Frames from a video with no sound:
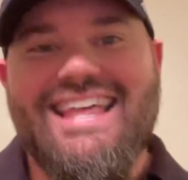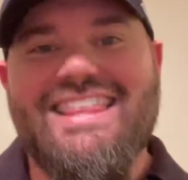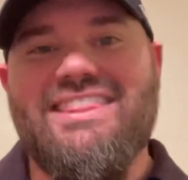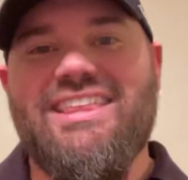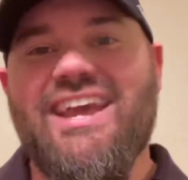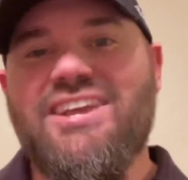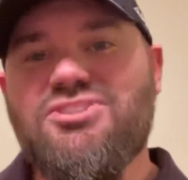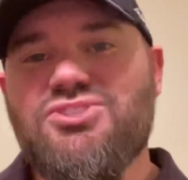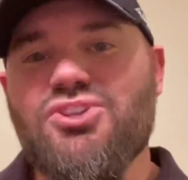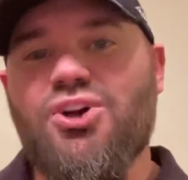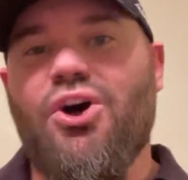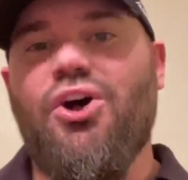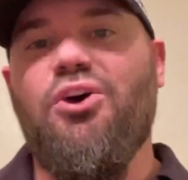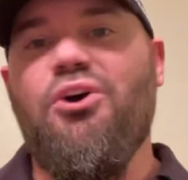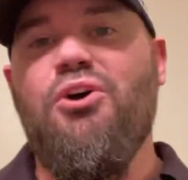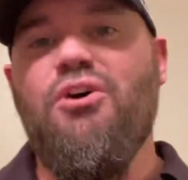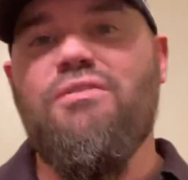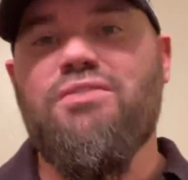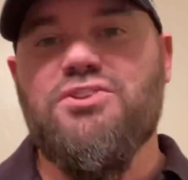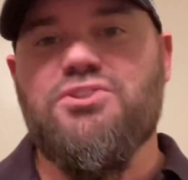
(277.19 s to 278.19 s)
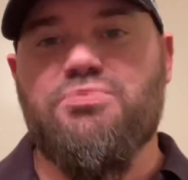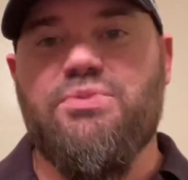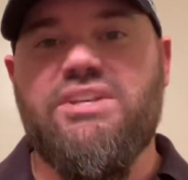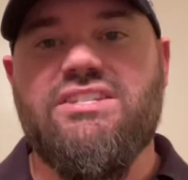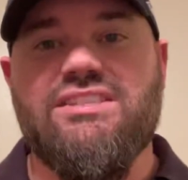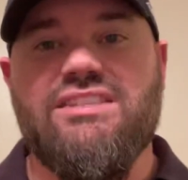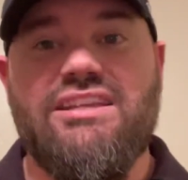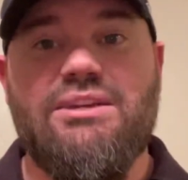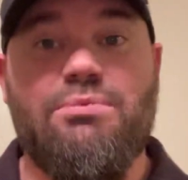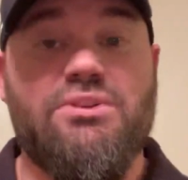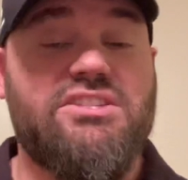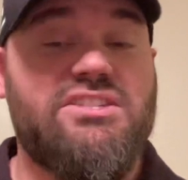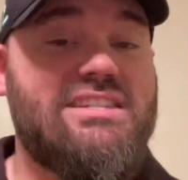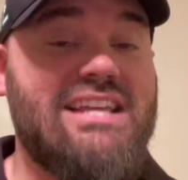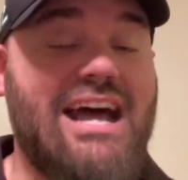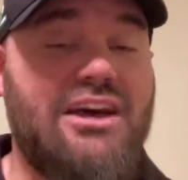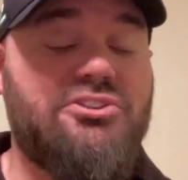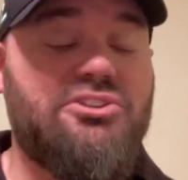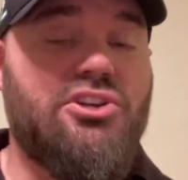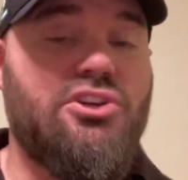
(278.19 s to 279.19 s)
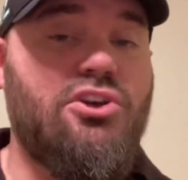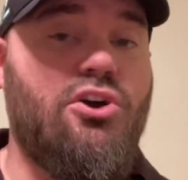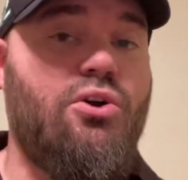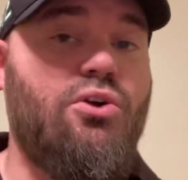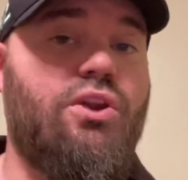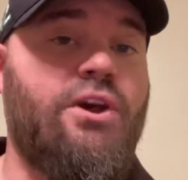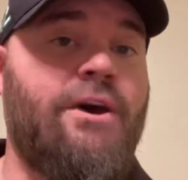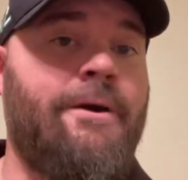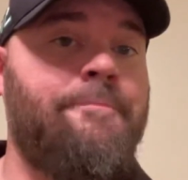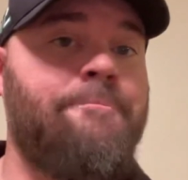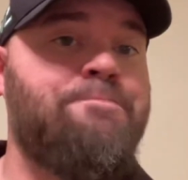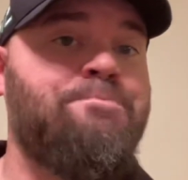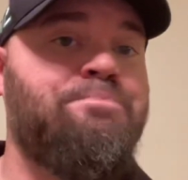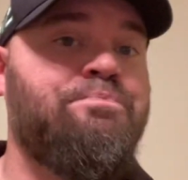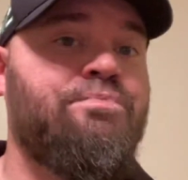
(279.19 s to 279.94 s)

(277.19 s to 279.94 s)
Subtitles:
they saw overs recently with South Dakota,